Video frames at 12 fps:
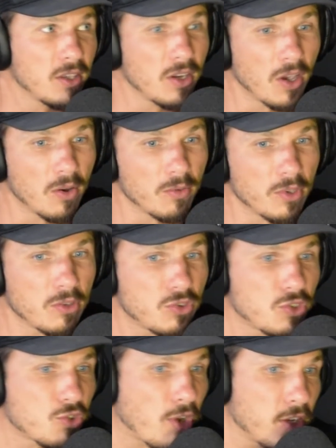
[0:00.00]
You know, you
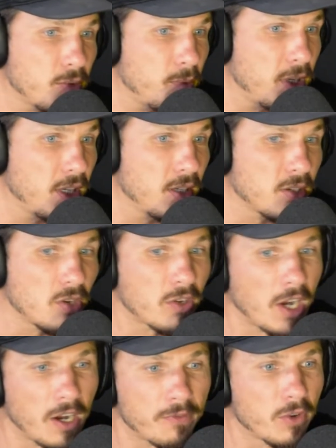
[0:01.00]
try to be you know
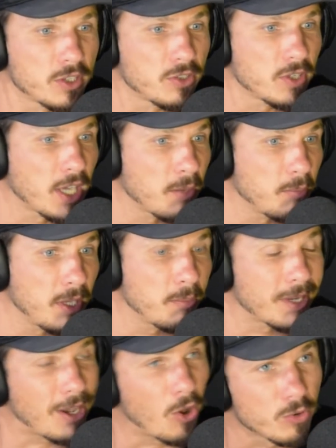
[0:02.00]
careful as you can be,
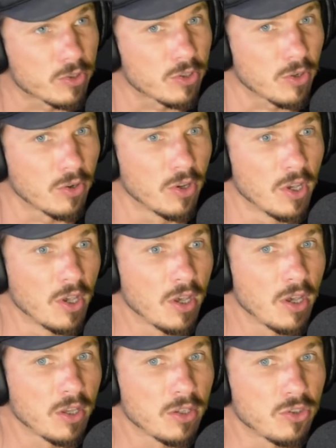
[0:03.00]
but also
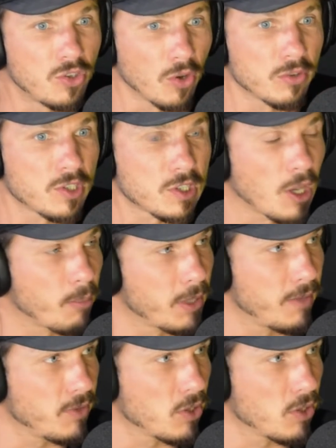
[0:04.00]
don't stop living